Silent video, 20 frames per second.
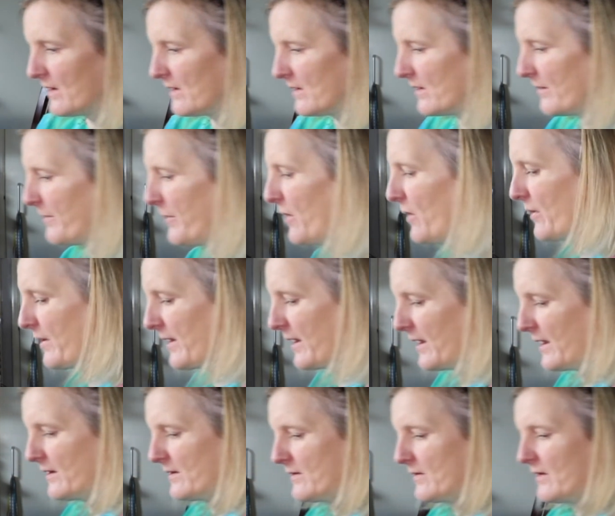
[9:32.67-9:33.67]
the
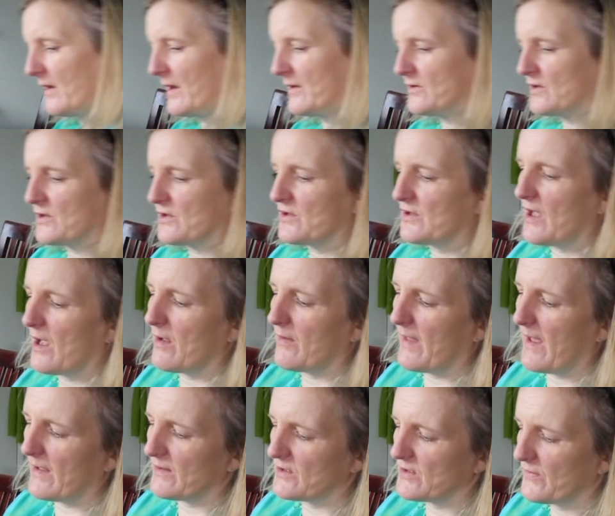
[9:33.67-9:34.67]
pocket, and just sew
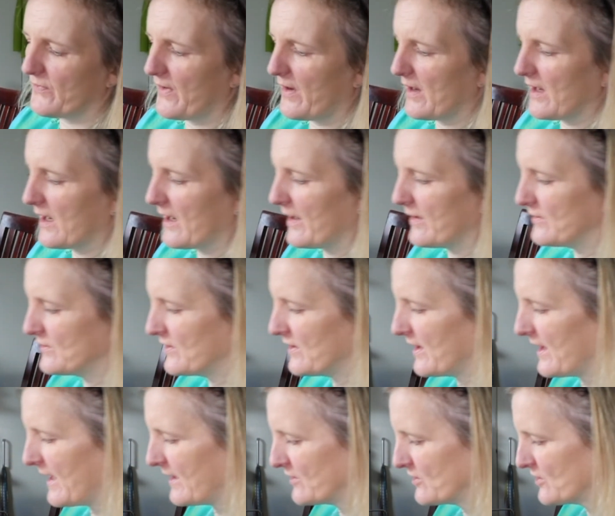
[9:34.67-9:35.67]
that just very close to
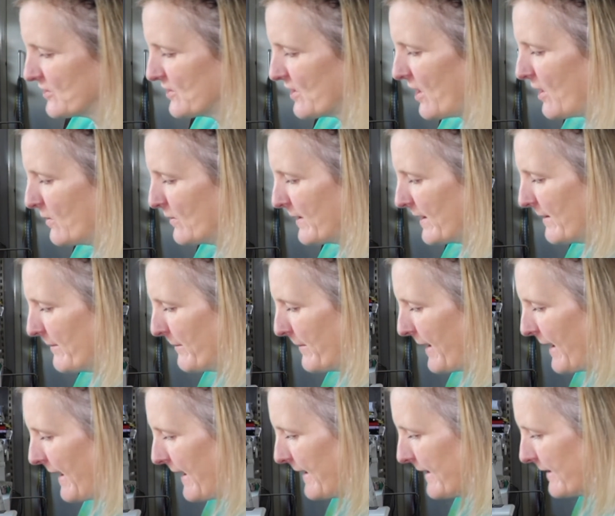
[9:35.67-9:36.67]
the edge just to hold it in
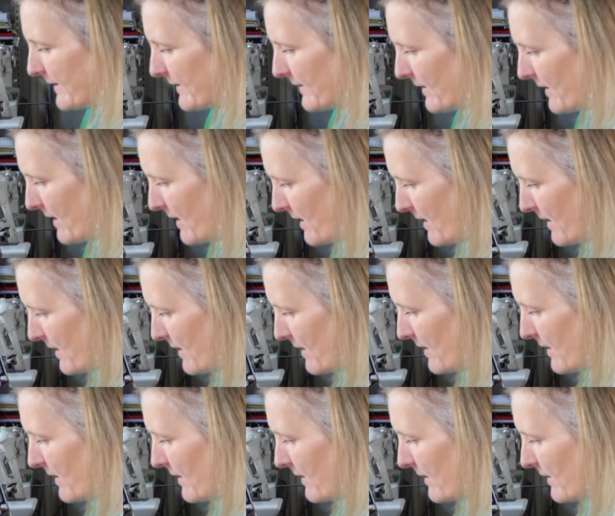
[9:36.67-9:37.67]
place.
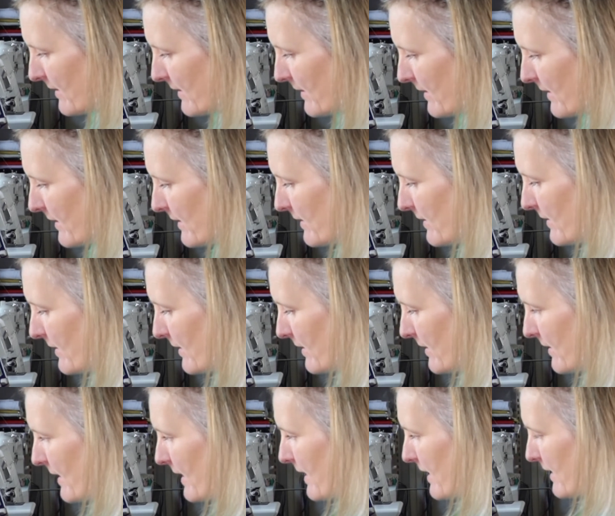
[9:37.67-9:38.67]
Let's do
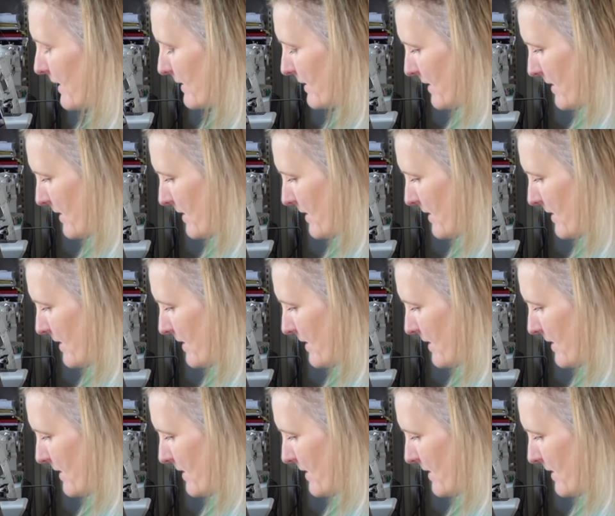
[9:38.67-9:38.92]
that.